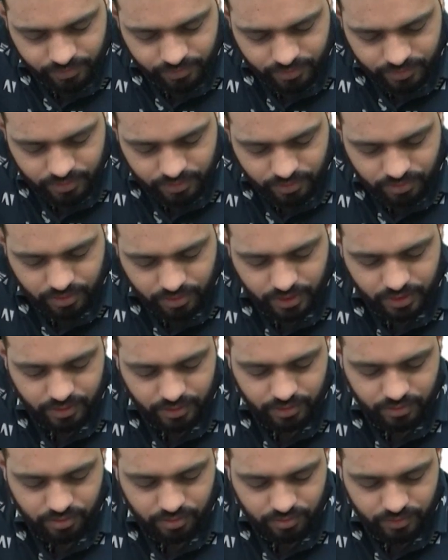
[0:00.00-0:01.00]
Okay,
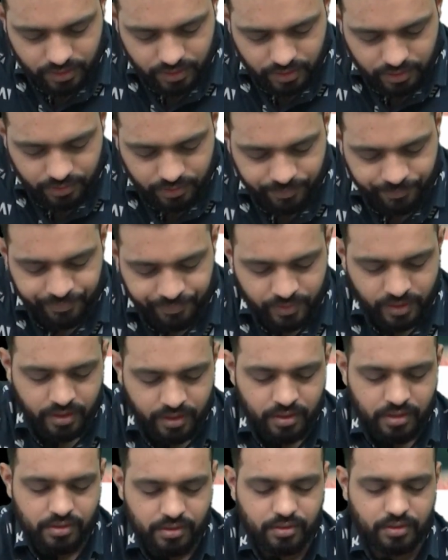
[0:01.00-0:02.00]
over here.
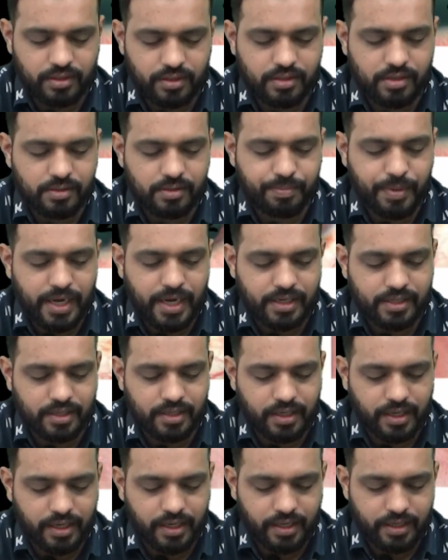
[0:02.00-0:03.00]
So this is partial
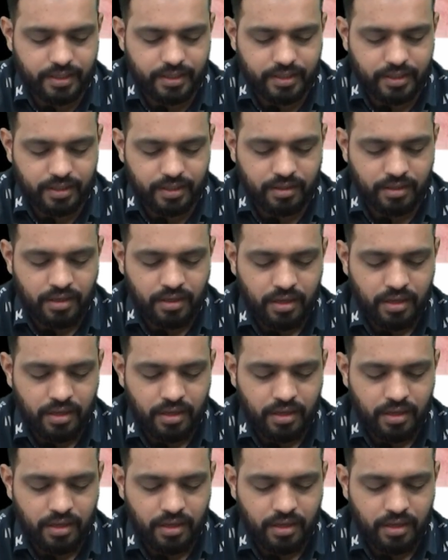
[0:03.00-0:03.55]
aniridia.